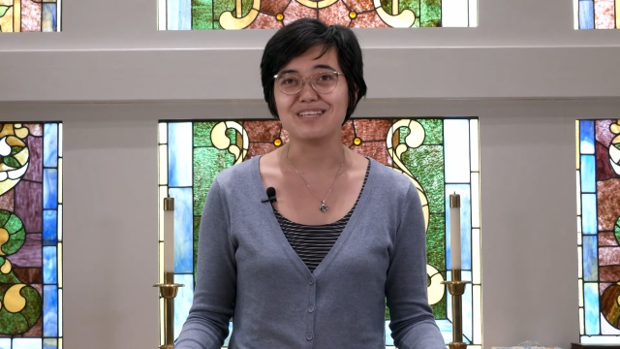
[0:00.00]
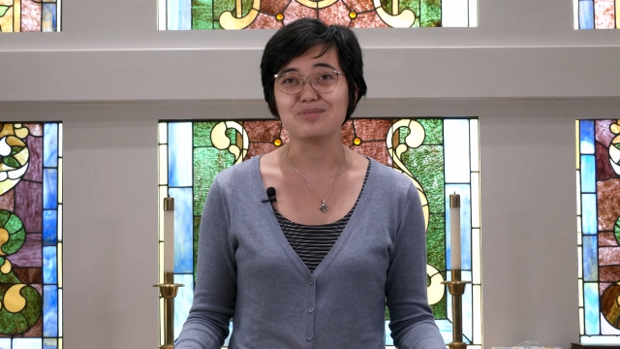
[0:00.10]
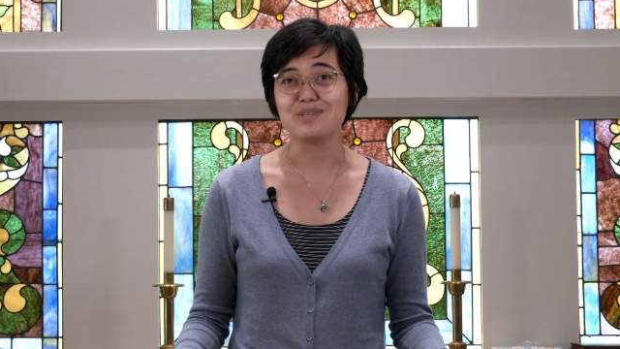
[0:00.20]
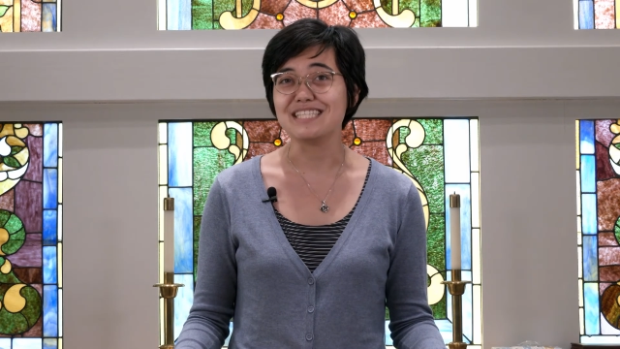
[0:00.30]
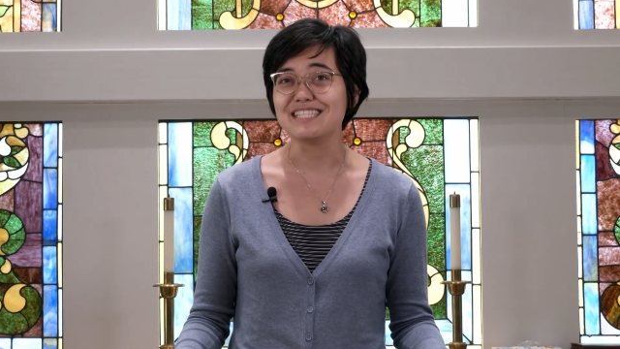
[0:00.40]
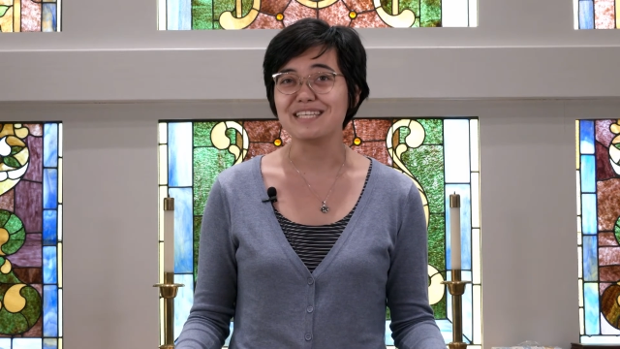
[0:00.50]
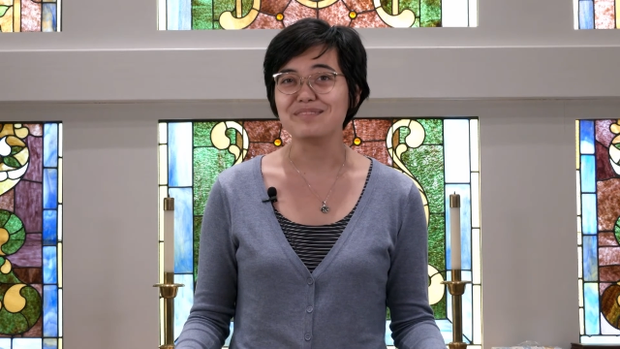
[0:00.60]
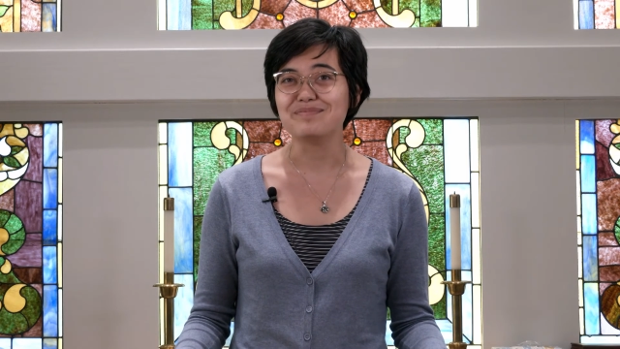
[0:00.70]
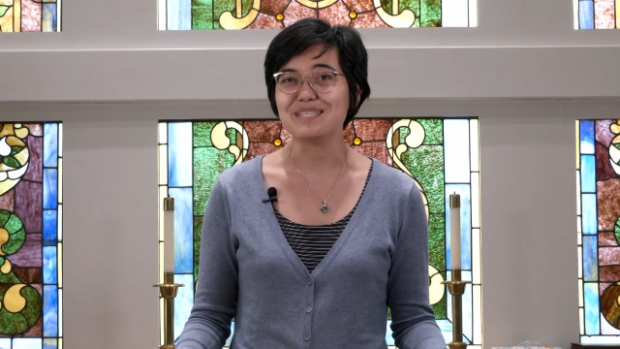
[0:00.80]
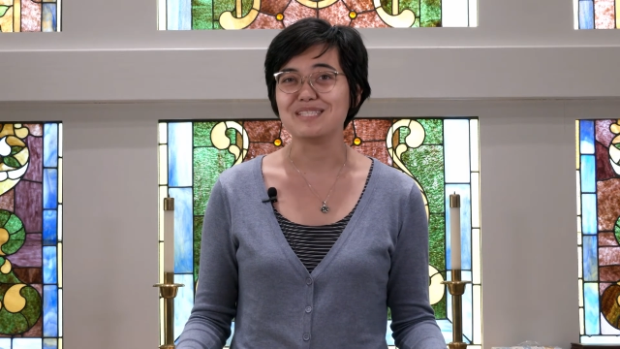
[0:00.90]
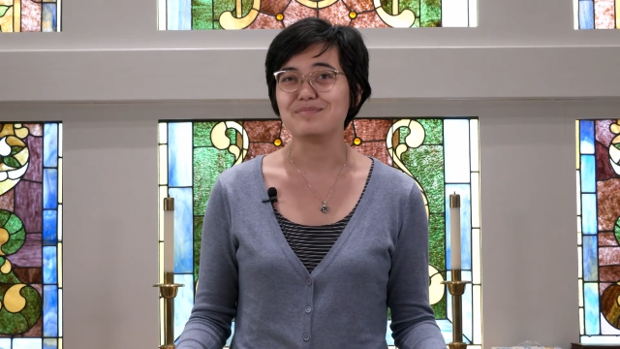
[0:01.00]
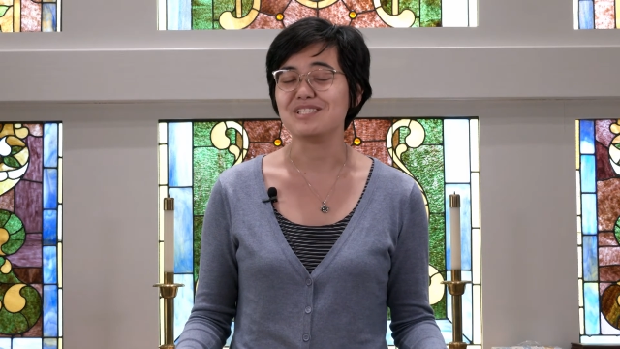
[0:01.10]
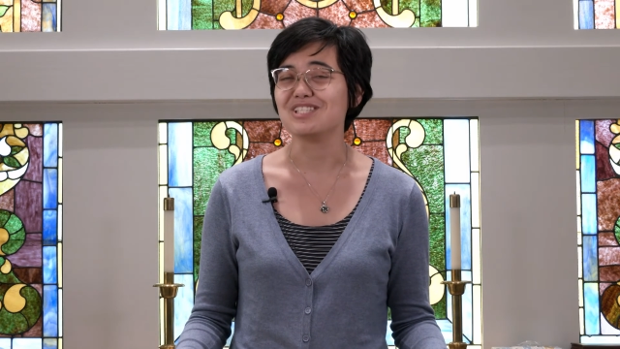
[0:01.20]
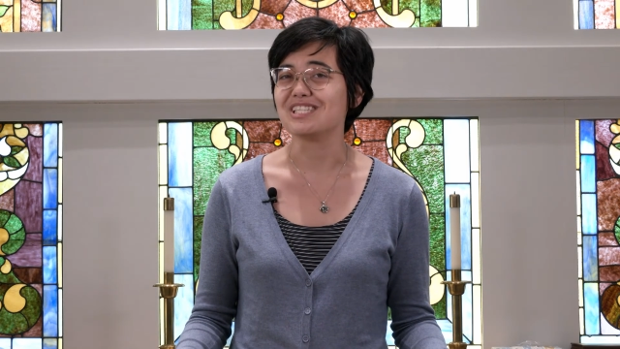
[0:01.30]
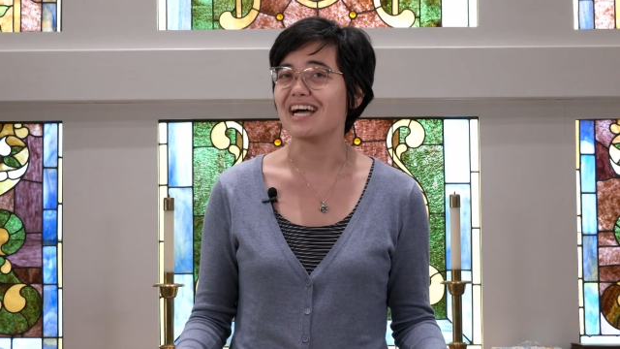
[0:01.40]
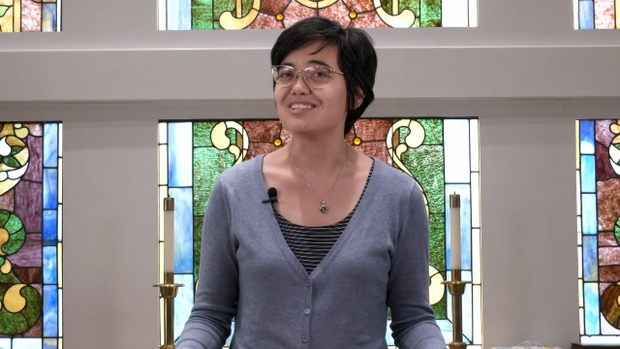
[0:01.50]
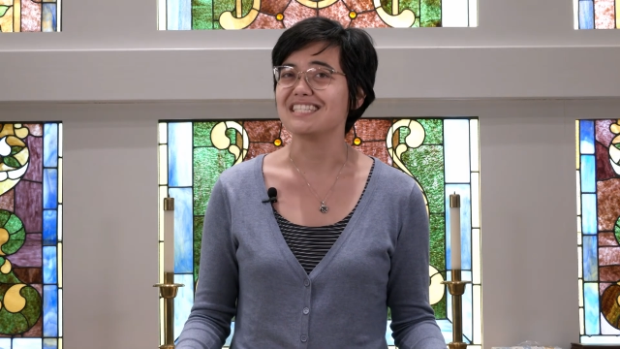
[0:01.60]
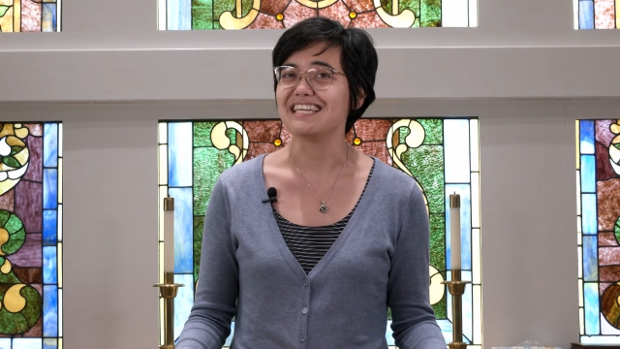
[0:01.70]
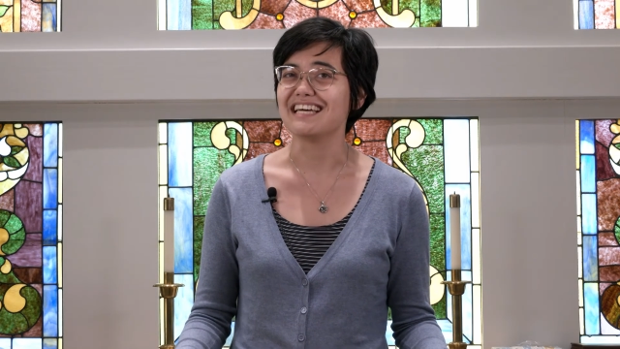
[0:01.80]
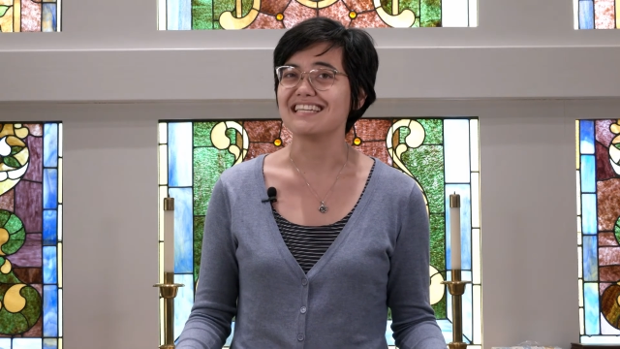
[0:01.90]
that wisdom has been
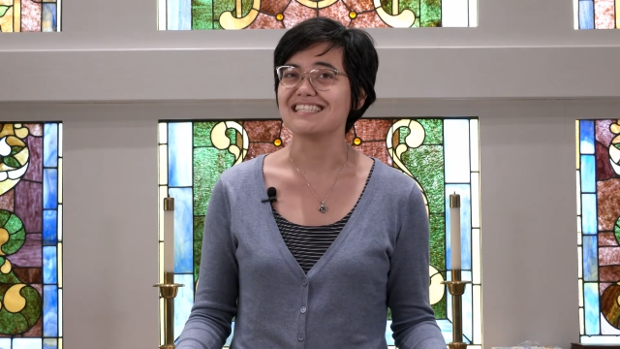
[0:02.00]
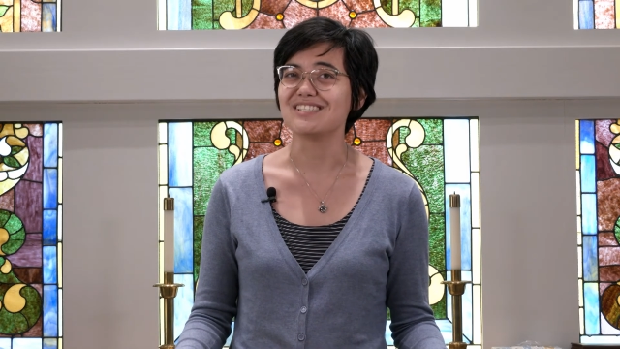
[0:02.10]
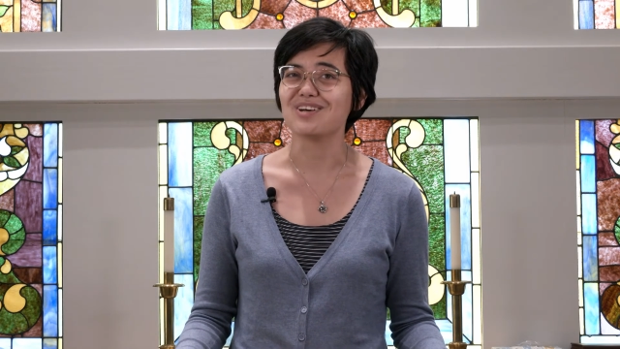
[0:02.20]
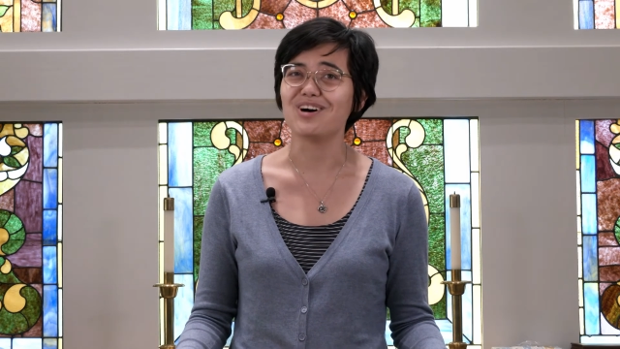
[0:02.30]
shouting at us